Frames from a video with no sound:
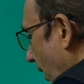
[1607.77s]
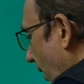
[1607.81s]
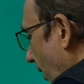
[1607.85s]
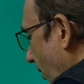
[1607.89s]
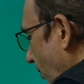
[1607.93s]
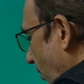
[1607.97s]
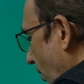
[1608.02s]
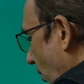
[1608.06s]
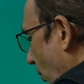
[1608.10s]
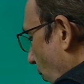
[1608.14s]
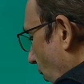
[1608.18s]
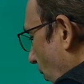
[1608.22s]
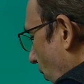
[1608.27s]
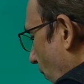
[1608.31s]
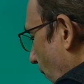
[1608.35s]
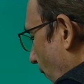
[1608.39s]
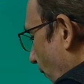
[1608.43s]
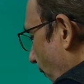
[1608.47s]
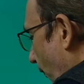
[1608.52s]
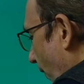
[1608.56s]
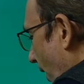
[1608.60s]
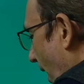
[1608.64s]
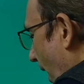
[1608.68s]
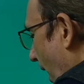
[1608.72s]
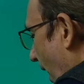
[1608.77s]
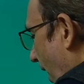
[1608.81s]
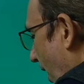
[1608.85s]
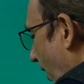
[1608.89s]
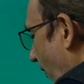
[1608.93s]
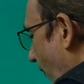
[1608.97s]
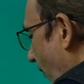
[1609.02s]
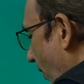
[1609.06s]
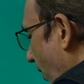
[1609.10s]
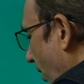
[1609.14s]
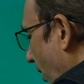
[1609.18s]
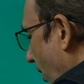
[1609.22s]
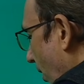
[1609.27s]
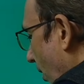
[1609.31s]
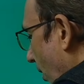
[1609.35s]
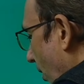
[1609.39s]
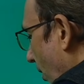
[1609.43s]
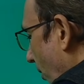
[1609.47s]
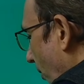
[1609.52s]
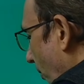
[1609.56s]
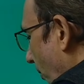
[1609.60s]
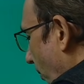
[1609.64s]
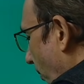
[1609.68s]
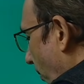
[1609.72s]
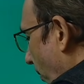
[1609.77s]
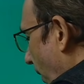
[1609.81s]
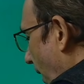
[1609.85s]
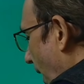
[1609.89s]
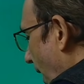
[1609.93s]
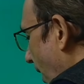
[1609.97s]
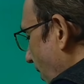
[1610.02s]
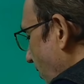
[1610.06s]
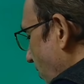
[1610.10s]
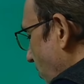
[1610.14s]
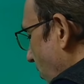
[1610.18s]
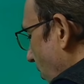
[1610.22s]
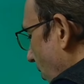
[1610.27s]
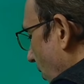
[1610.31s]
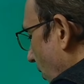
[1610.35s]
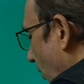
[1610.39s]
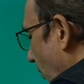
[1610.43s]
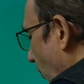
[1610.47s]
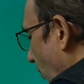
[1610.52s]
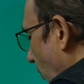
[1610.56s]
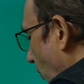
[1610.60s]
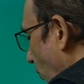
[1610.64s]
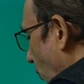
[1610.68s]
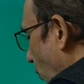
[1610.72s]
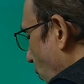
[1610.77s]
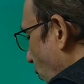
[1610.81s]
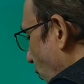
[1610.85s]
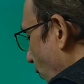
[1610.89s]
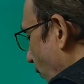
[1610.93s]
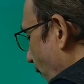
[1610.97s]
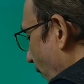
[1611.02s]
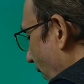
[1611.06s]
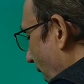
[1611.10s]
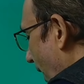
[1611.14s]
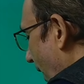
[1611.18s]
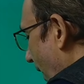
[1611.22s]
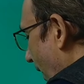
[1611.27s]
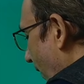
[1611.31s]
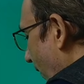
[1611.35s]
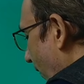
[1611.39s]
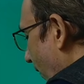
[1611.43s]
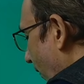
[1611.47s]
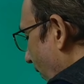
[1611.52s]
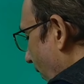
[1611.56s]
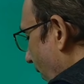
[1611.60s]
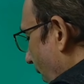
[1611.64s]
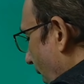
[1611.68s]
is equal to 5 plus root 5,